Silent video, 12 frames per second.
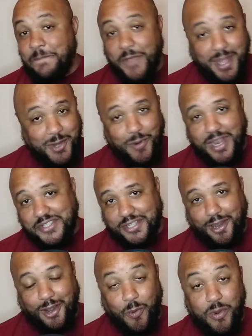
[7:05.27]
Anyways,
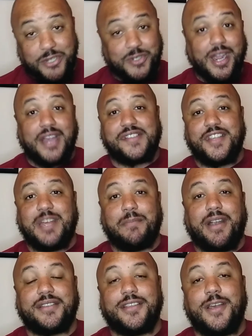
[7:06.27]
y'all, what did you guys think
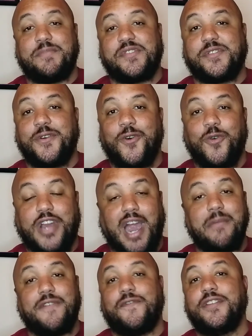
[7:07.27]
about the episode?
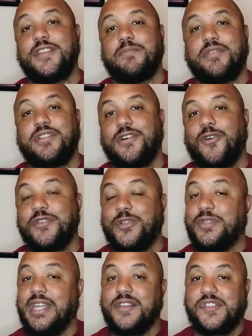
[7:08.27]
Comment freely below. Do
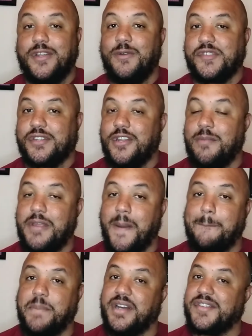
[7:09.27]
you think the series is going to be a
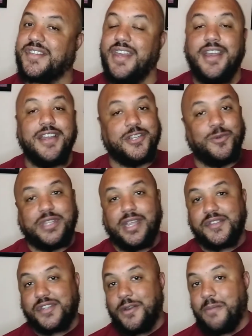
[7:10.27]
bust? Do you
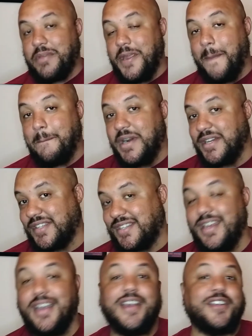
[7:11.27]
think it's going to be a
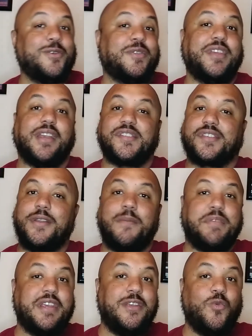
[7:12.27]
must? Do you think it's going
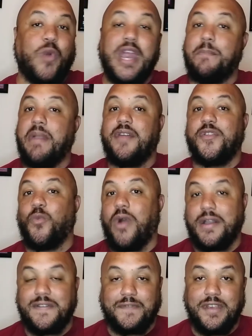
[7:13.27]
to be way better than
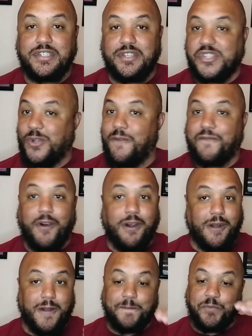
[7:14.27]
WandaVision so
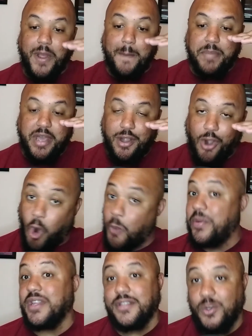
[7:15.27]
far? A better
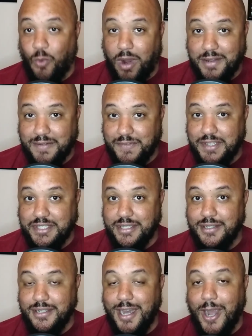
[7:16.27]
opening than
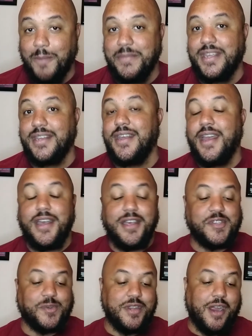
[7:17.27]
WandaVision, you know what I mean?
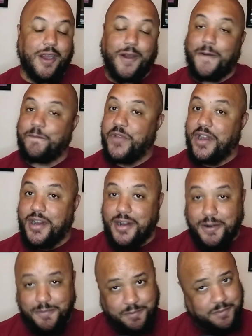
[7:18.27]
So,
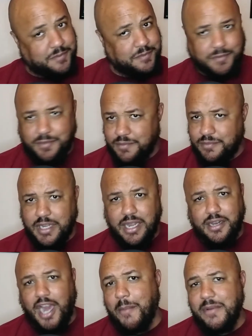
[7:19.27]
y'all, uh,
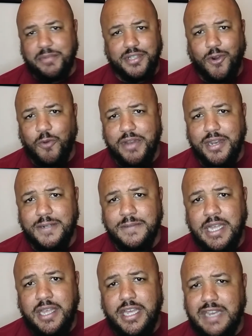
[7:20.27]
yeah, comment below,
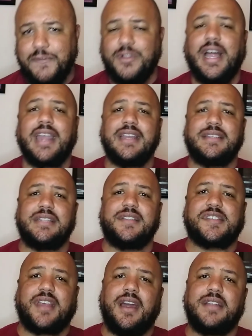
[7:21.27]
man. And if you like and did
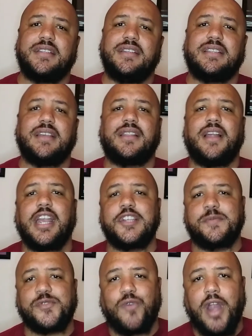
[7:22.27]
this content, hit that like and
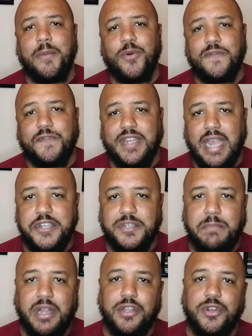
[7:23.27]
subscribe
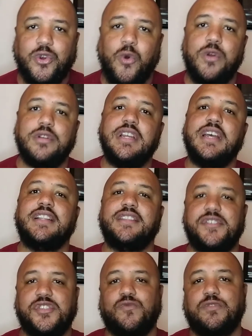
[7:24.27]
notification bell in the corner.
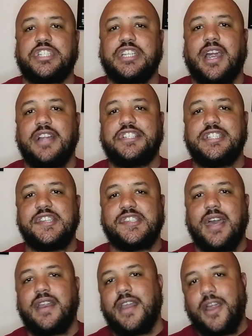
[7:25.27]
This is Rashad G
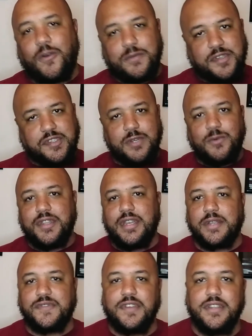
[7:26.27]
signing out. See you in the
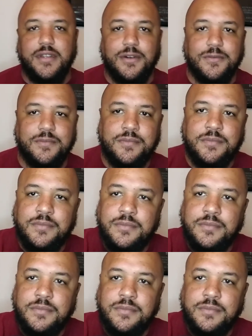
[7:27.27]
next video.